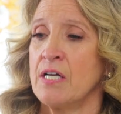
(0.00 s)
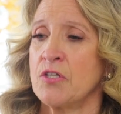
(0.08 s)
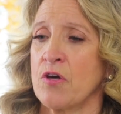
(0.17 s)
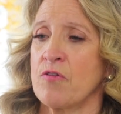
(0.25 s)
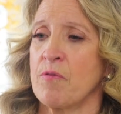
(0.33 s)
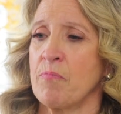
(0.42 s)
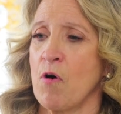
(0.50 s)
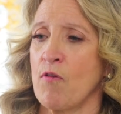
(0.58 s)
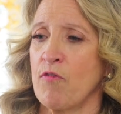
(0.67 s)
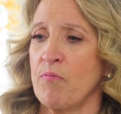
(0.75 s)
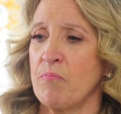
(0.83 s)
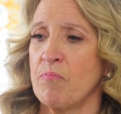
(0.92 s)
so that
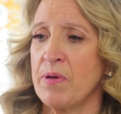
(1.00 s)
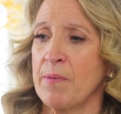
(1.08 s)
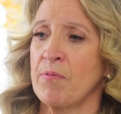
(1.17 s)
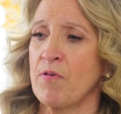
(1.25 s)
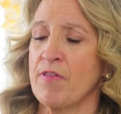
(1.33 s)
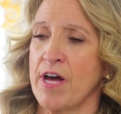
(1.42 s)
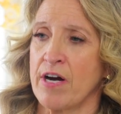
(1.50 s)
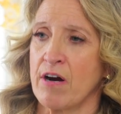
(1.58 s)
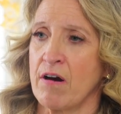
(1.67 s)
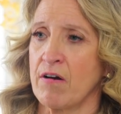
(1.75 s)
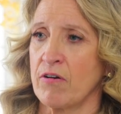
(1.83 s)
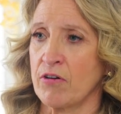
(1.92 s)
both people that
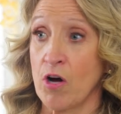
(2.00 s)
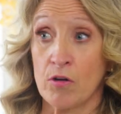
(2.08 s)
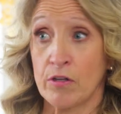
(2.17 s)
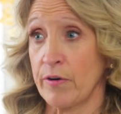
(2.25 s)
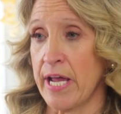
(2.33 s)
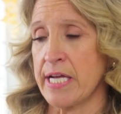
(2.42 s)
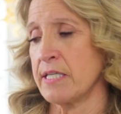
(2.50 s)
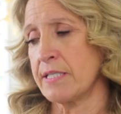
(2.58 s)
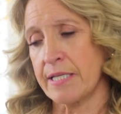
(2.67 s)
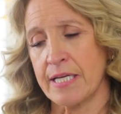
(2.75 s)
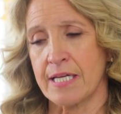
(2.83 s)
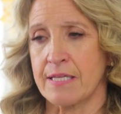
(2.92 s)
are co-located
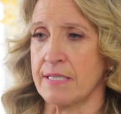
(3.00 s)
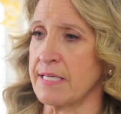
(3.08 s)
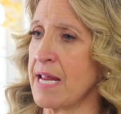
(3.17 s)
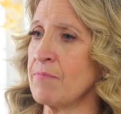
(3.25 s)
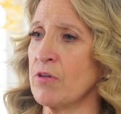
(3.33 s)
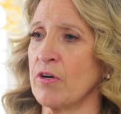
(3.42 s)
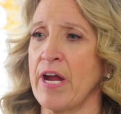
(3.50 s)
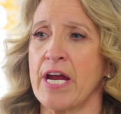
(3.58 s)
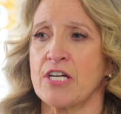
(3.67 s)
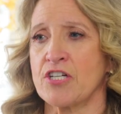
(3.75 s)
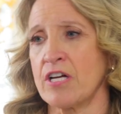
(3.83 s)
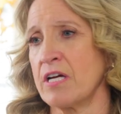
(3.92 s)
sitting at the same
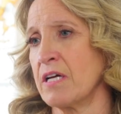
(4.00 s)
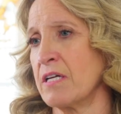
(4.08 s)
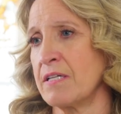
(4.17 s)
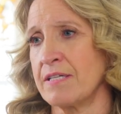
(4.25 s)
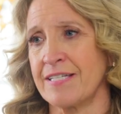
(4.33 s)
location,